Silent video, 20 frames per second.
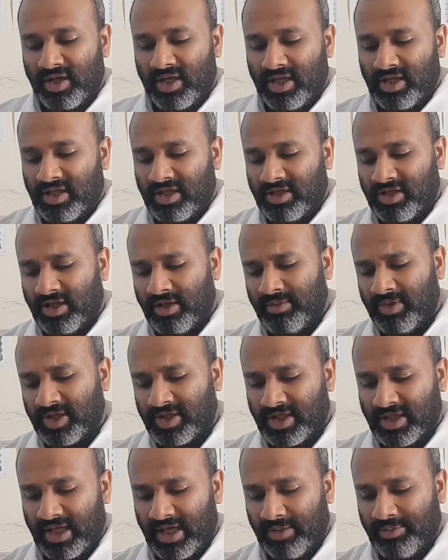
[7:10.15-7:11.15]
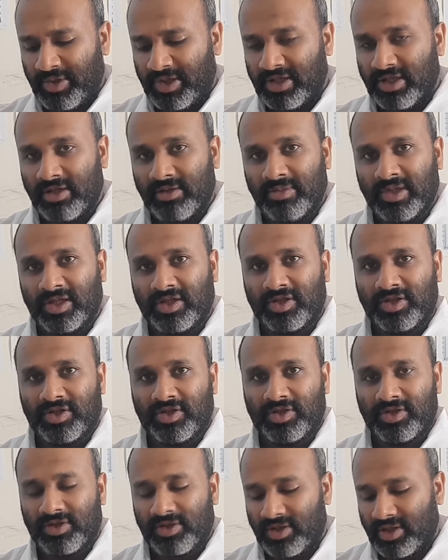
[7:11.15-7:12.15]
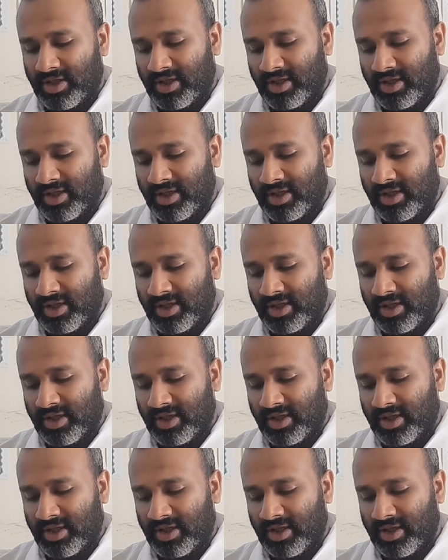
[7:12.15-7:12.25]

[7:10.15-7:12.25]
In the dermis and epidermis,